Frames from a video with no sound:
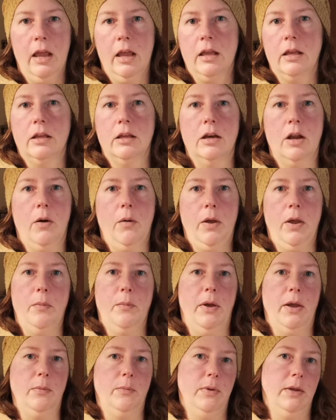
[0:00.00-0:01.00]
you know, it
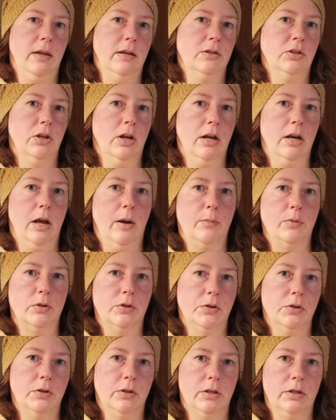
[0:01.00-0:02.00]
might be an
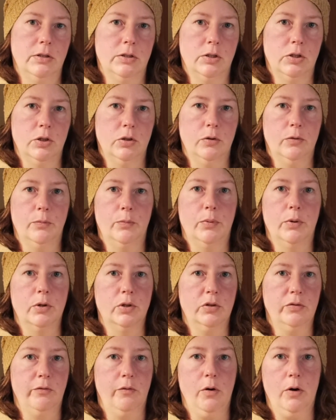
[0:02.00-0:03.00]
opportunity to
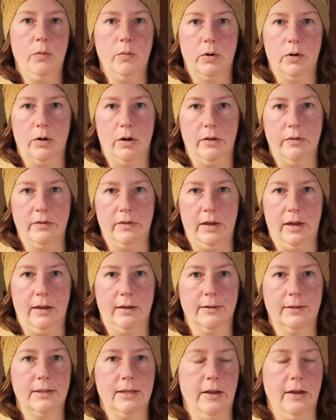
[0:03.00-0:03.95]
push forward on things.